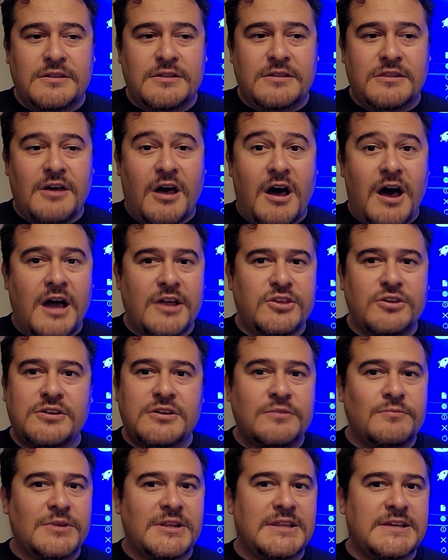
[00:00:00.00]
the uh, you
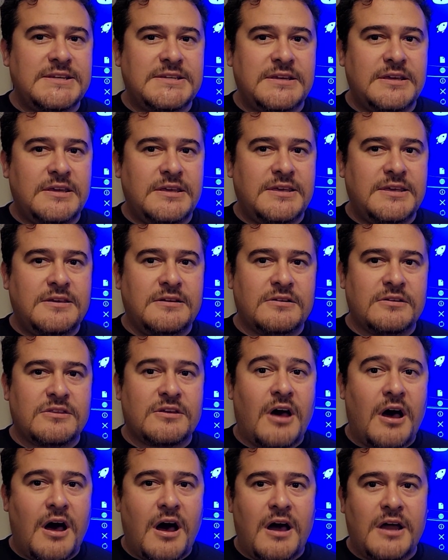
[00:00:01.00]
couldn't really hear
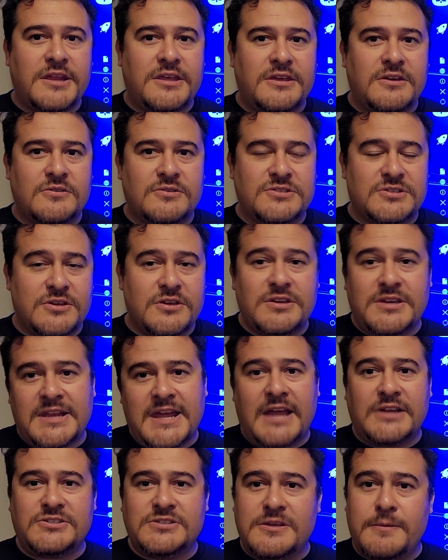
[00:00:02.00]
the audio, so you can
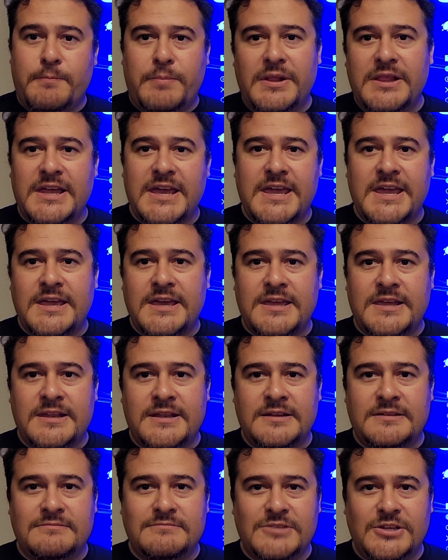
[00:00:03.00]
actually play it
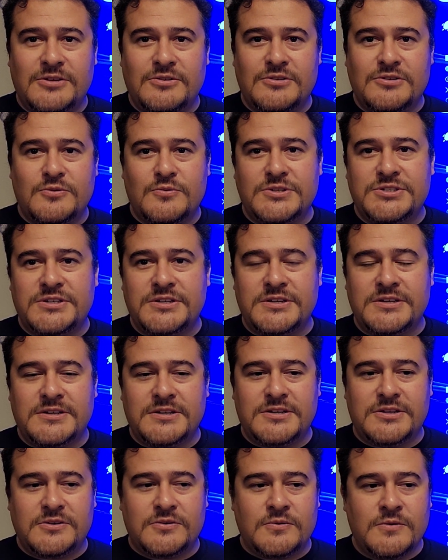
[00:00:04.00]
and you know do what you need
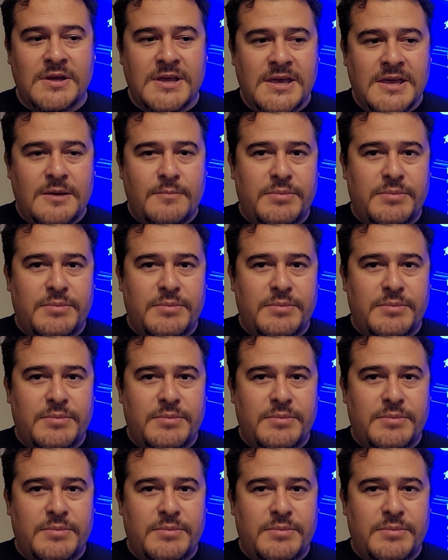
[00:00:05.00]
to do,